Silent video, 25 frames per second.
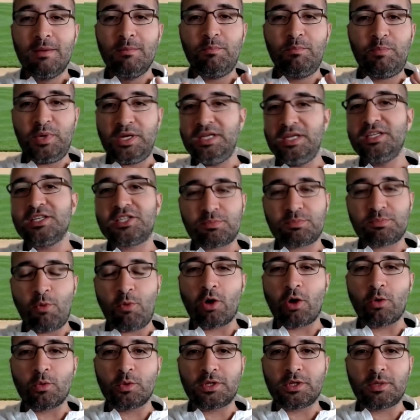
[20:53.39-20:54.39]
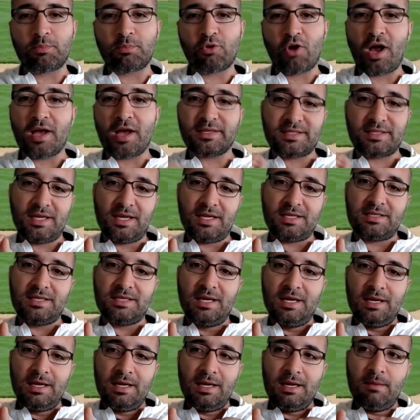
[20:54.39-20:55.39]
being smart with the process
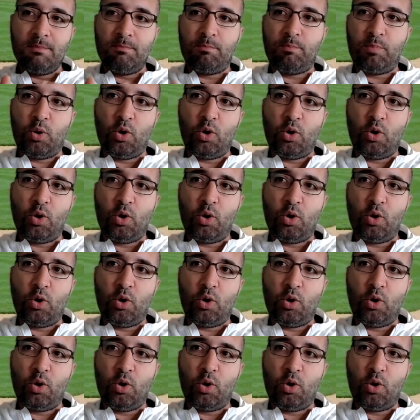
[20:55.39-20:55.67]
and